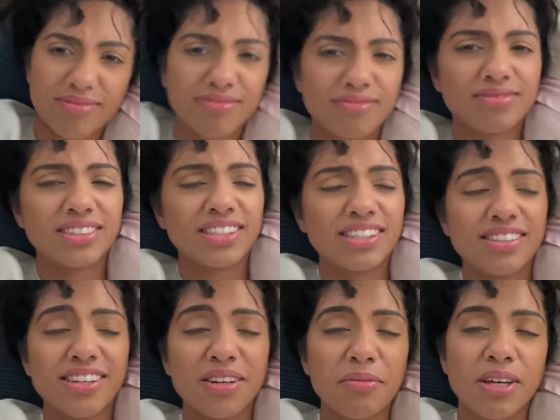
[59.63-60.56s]
This is
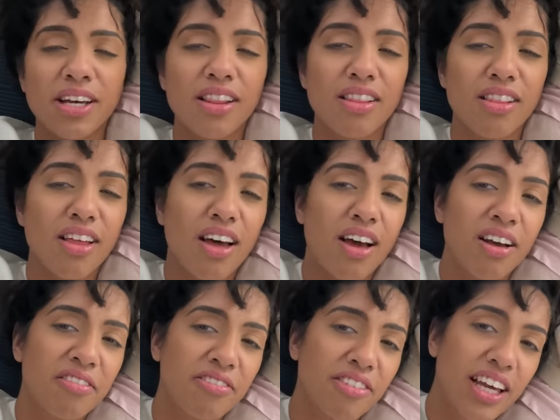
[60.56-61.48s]
gonna be a
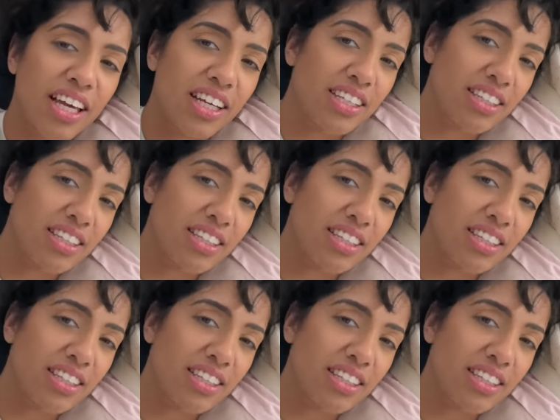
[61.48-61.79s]
long flight.